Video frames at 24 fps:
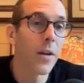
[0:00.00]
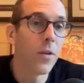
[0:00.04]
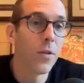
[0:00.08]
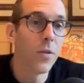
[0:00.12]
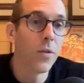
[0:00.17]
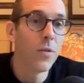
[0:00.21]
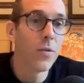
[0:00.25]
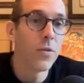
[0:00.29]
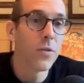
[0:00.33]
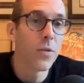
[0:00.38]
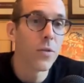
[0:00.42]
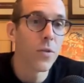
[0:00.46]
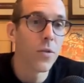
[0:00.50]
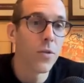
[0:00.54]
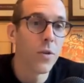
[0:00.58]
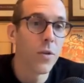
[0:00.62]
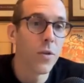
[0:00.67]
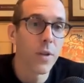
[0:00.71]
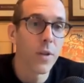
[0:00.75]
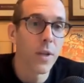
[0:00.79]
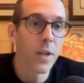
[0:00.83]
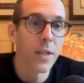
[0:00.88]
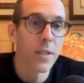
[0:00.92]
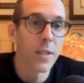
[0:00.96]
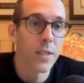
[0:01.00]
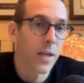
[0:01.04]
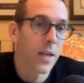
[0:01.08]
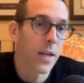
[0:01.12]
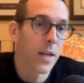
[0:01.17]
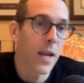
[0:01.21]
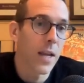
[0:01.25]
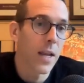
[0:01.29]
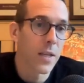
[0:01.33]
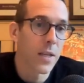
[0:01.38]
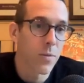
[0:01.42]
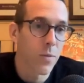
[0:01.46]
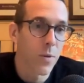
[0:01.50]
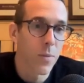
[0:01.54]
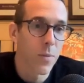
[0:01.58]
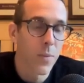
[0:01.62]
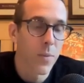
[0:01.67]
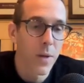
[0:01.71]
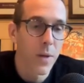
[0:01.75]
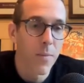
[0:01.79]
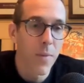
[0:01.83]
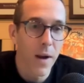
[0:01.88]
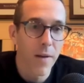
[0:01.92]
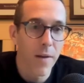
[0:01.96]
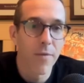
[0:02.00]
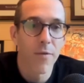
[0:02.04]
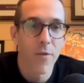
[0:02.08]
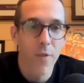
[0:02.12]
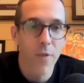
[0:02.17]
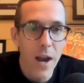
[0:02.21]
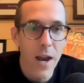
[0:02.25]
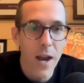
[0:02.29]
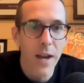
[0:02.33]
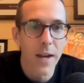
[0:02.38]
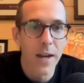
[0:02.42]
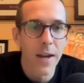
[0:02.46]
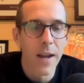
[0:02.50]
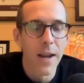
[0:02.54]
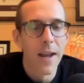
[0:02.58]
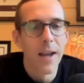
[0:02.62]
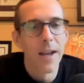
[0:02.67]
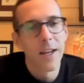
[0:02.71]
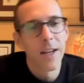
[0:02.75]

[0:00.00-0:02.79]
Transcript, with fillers: Who do you think is like, hey, this would be my friend?